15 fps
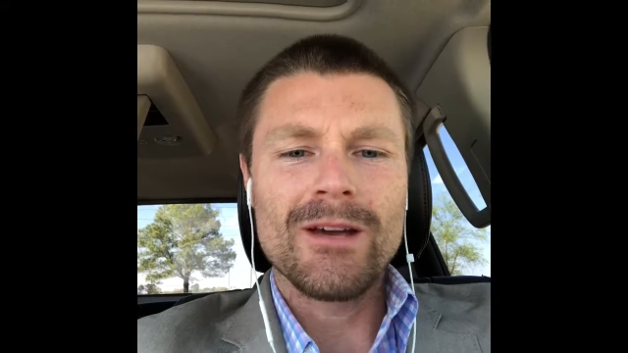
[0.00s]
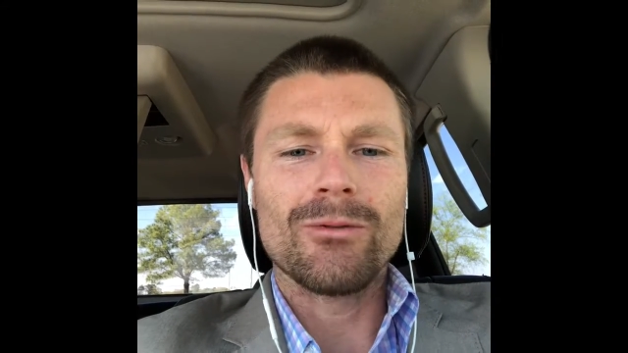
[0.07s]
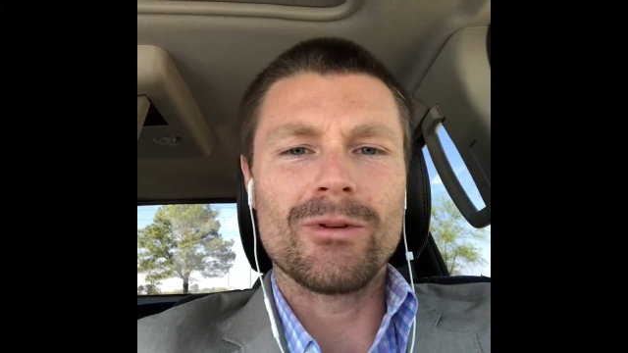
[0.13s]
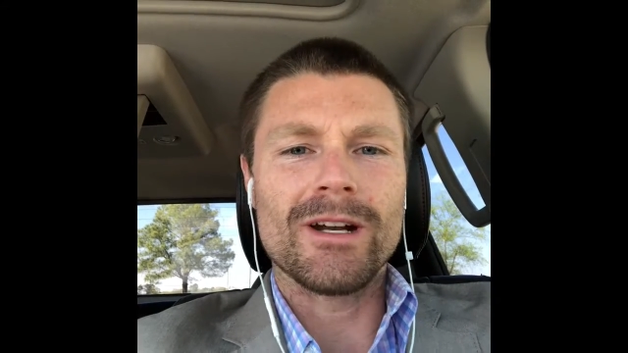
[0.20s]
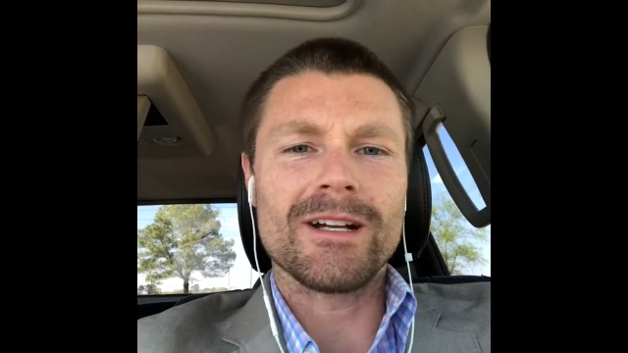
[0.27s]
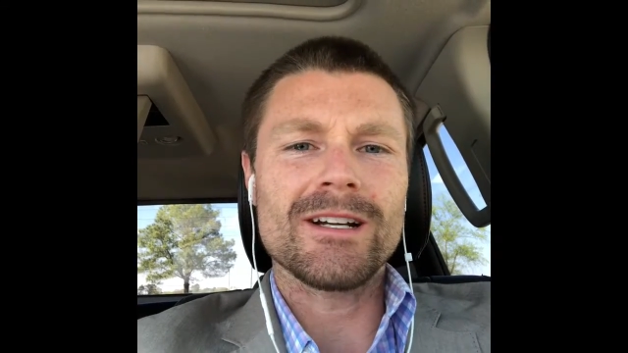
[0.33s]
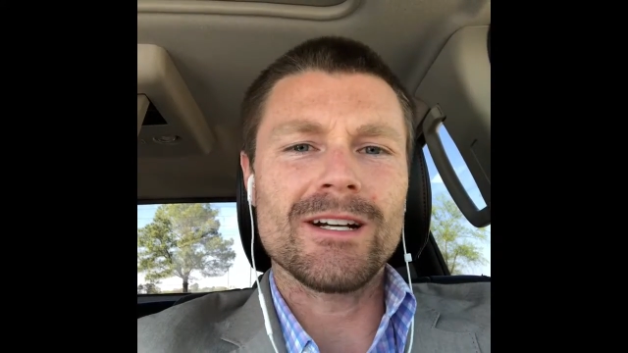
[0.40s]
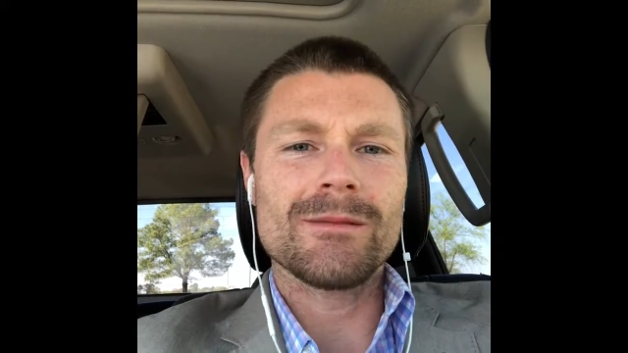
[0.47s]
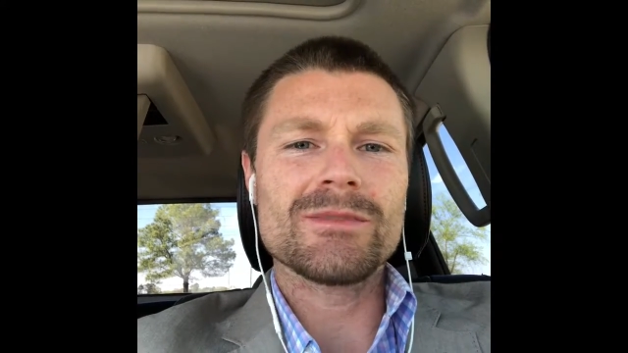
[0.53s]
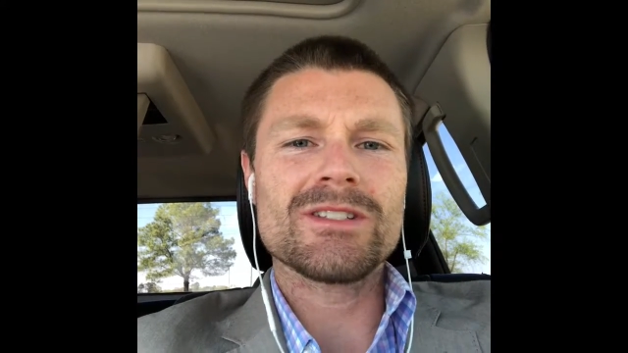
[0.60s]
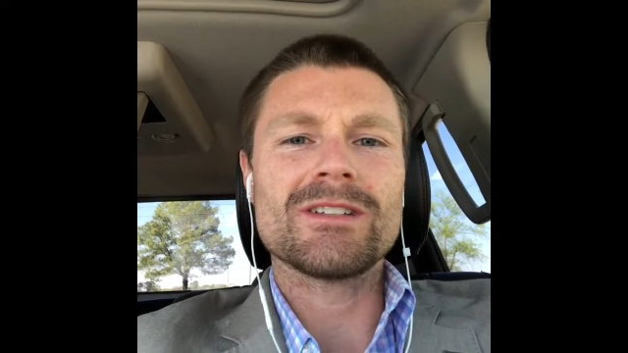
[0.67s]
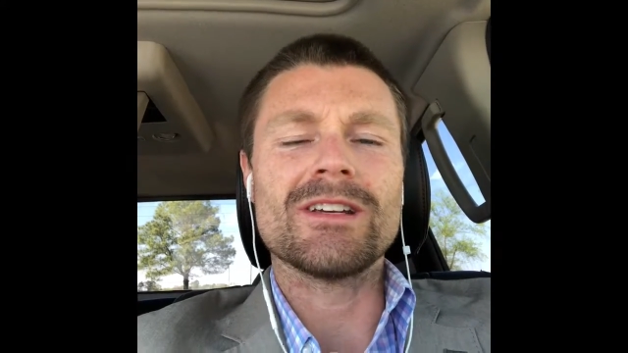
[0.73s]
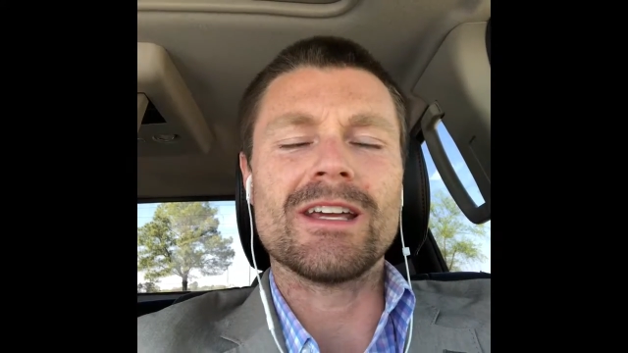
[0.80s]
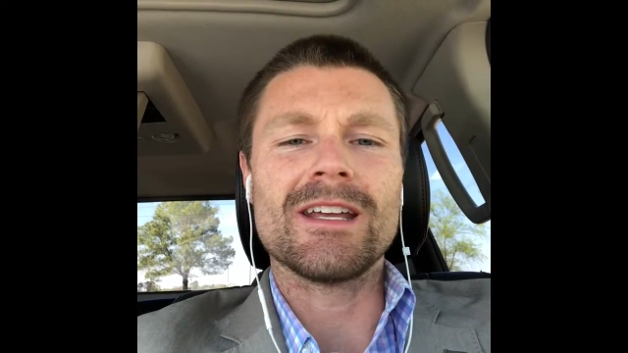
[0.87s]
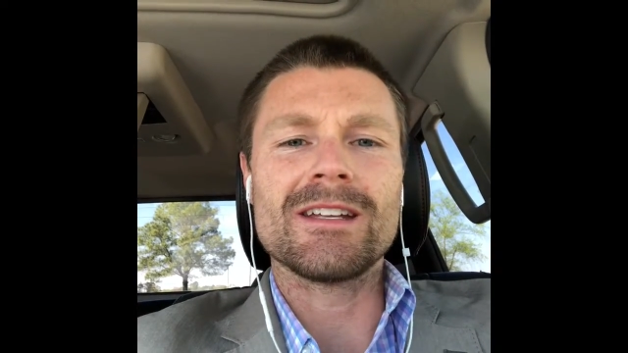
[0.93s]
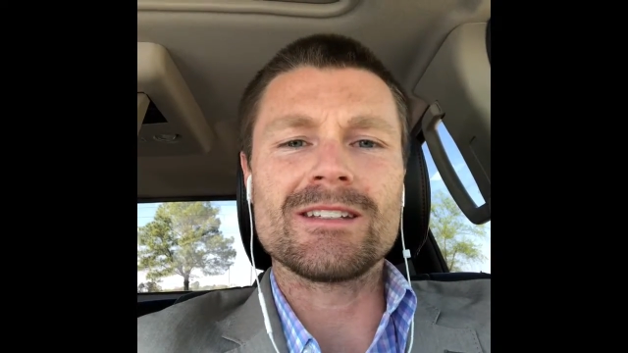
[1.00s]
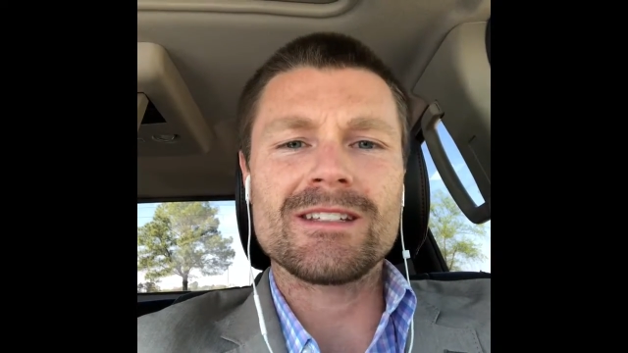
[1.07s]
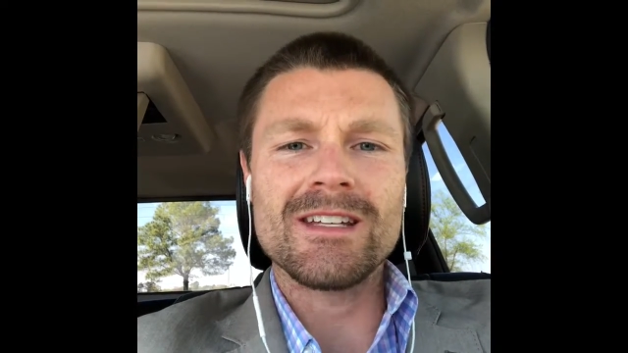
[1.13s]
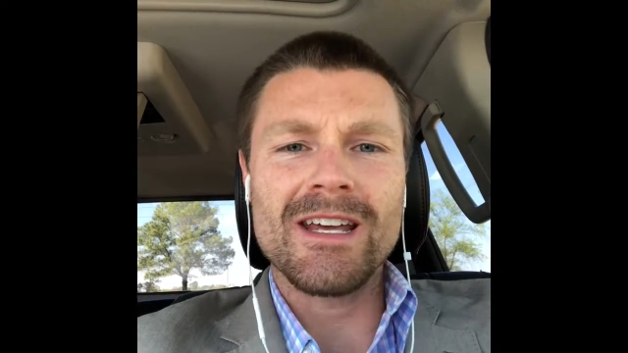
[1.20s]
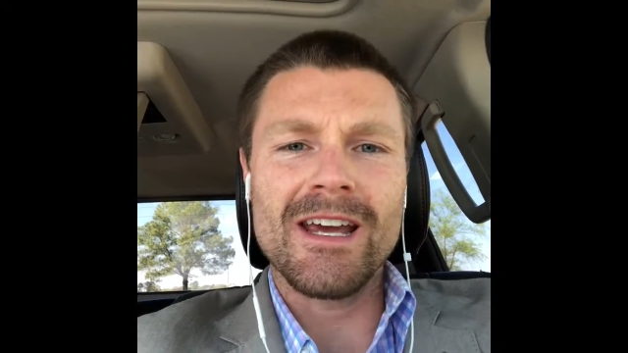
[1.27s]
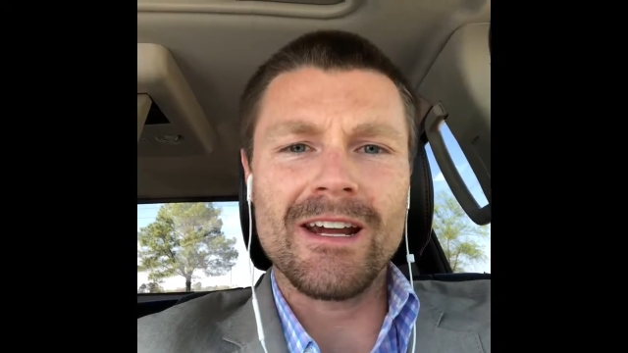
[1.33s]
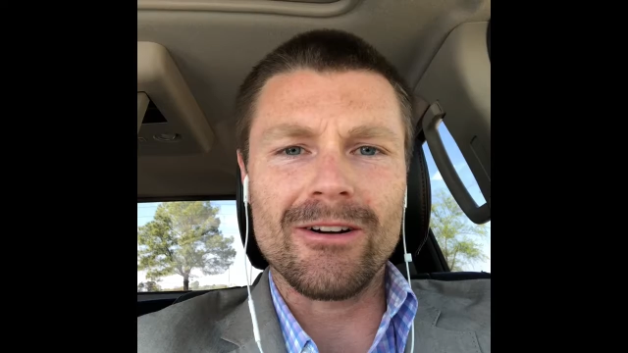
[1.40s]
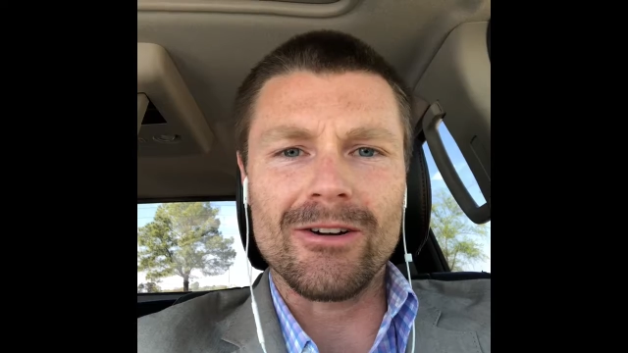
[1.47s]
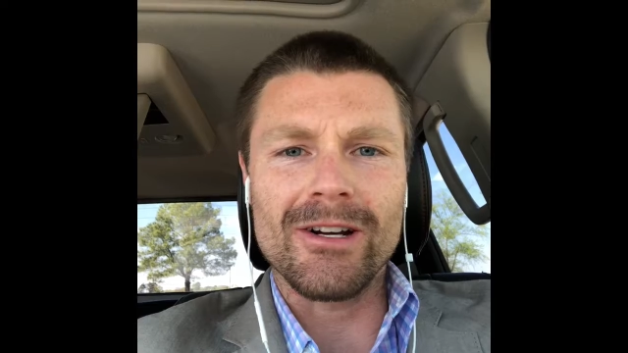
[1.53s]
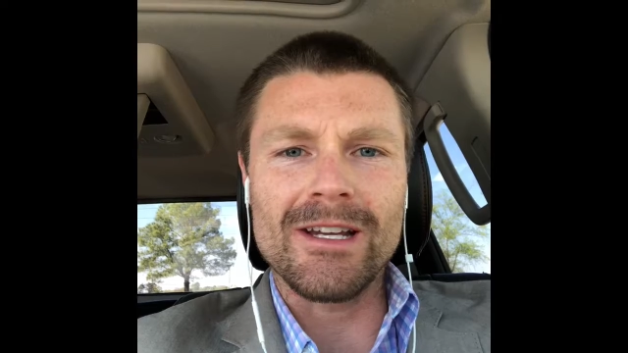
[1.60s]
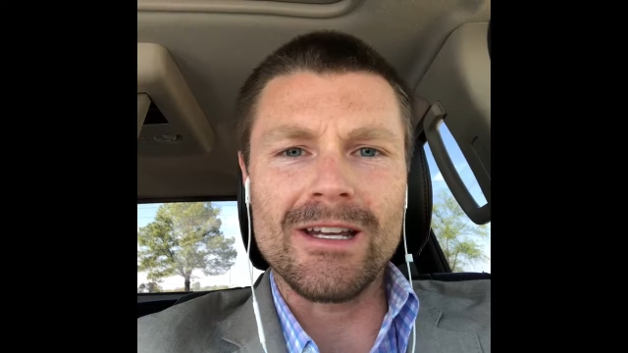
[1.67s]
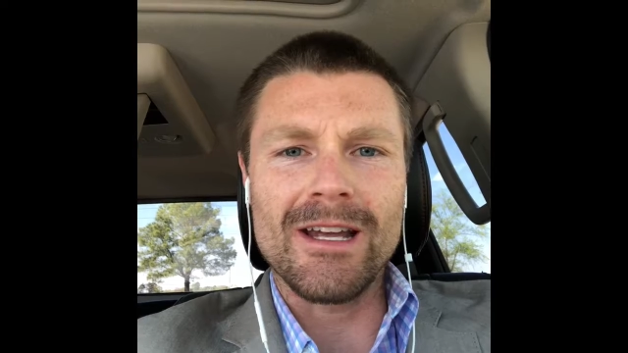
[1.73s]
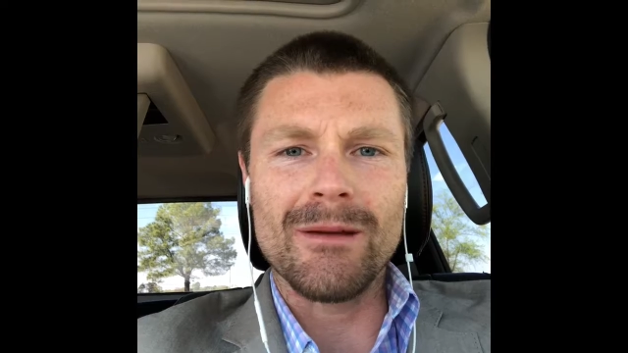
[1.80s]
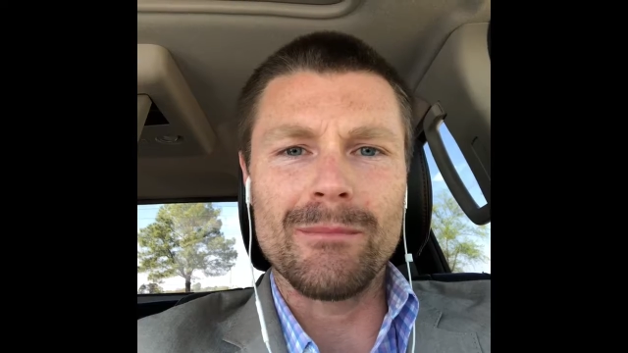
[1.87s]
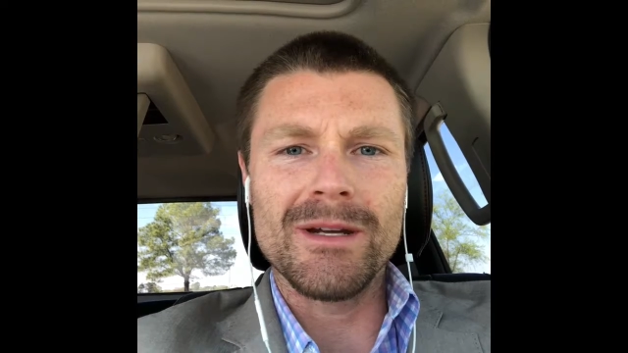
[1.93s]
when it comes to
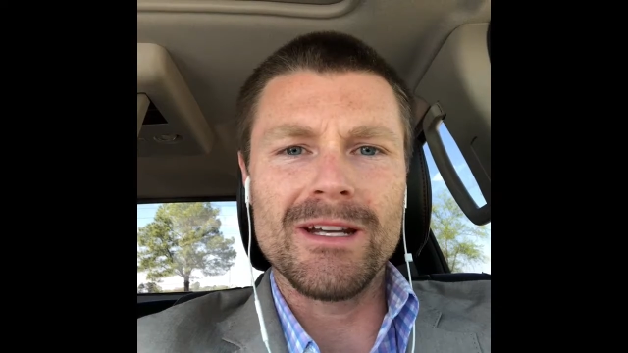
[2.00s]
integrity and